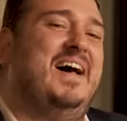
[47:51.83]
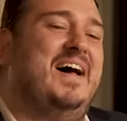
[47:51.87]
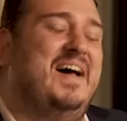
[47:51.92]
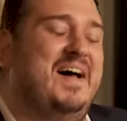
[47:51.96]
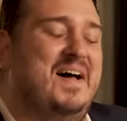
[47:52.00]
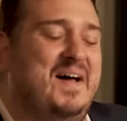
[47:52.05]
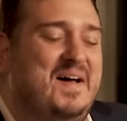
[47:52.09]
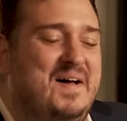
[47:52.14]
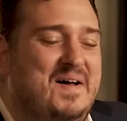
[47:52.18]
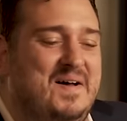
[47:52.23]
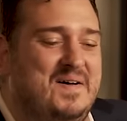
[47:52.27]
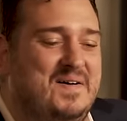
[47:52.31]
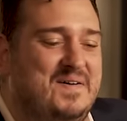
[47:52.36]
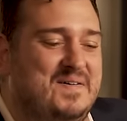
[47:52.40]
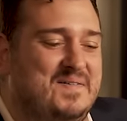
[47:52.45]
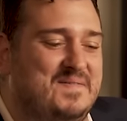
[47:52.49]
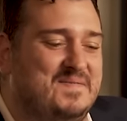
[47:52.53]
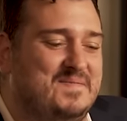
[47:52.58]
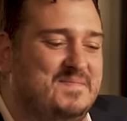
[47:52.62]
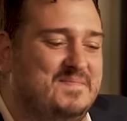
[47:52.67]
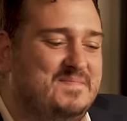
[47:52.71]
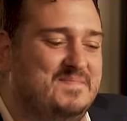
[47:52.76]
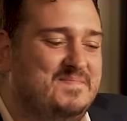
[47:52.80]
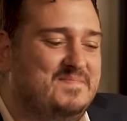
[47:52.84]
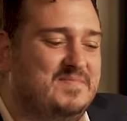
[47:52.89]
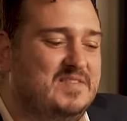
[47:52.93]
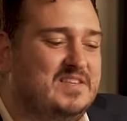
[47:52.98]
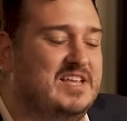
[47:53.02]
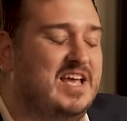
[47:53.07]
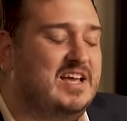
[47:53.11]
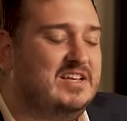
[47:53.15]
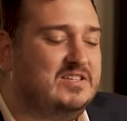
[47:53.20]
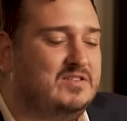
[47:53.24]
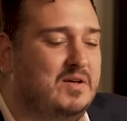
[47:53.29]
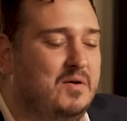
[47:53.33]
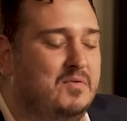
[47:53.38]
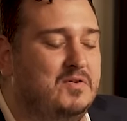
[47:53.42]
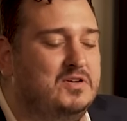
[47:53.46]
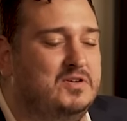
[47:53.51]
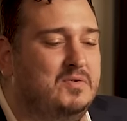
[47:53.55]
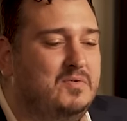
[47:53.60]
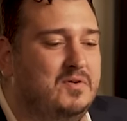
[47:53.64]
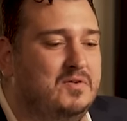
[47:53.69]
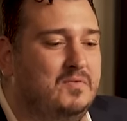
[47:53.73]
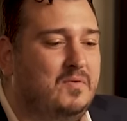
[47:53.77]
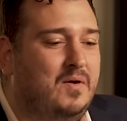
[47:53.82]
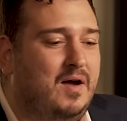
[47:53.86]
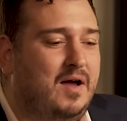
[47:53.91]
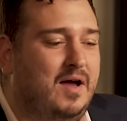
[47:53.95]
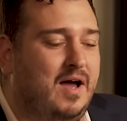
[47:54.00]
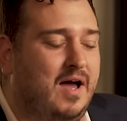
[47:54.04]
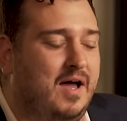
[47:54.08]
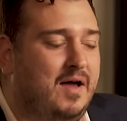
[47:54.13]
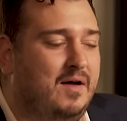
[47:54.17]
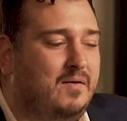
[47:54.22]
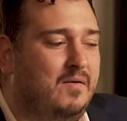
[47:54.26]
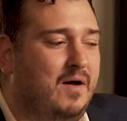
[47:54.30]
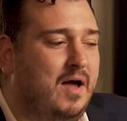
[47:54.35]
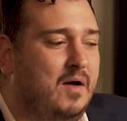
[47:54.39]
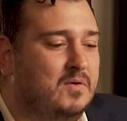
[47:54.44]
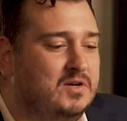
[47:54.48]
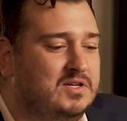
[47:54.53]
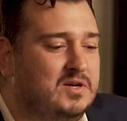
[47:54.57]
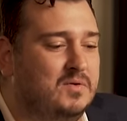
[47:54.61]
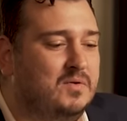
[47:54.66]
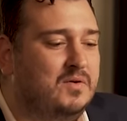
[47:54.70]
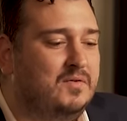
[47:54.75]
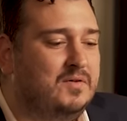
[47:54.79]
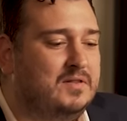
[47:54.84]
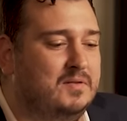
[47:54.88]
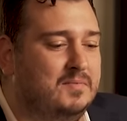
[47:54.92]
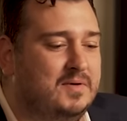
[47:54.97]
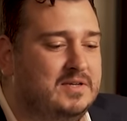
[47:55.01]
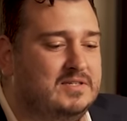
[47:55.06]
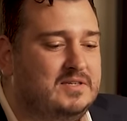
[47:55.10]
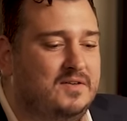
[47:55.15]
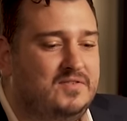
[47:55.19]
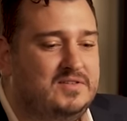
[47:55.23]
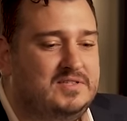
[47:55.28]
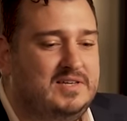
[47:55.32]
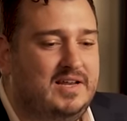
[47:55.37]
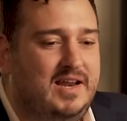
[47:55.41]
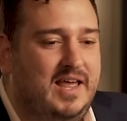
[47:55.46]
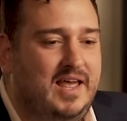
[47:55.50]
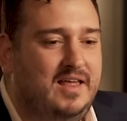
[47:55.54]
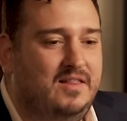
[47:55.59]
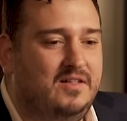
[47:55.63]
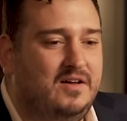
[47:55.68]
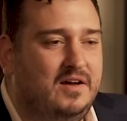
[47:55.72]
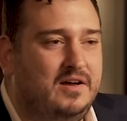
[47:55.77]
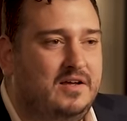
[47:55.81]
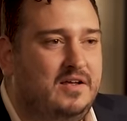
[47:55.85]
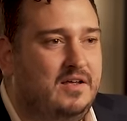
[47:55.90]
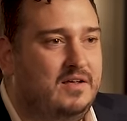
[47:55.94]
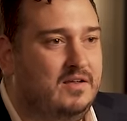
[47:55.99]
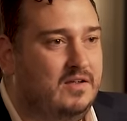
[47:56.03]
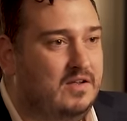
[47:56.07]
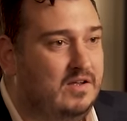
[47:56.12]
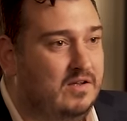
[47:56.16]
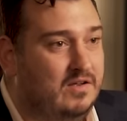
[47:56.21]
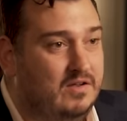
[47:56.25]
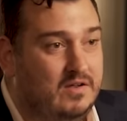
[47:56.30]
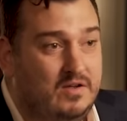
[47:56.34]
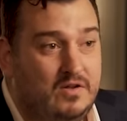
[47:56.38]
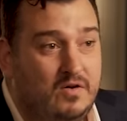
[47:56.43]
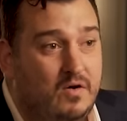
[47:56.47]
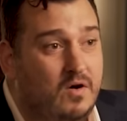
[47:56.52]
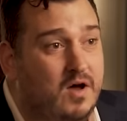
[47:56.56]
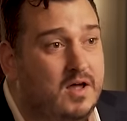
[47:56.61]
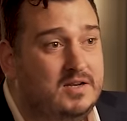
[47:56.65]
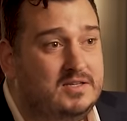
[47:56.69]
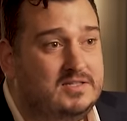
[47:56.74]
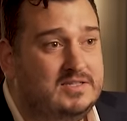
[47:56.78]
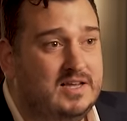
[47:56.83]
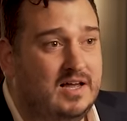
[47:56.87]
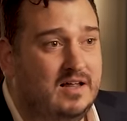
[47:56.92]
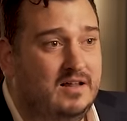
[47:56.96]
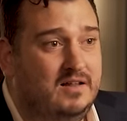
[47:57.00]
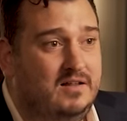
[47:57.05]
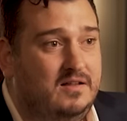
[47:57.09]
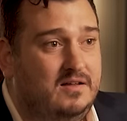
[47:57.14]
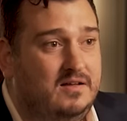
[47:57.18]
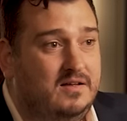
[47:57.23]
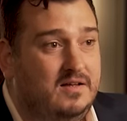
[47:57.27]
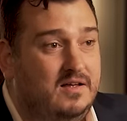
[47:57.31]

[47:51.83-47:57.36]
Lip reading: So I wish I would have went to myself and said, hey, look, you know how to sell.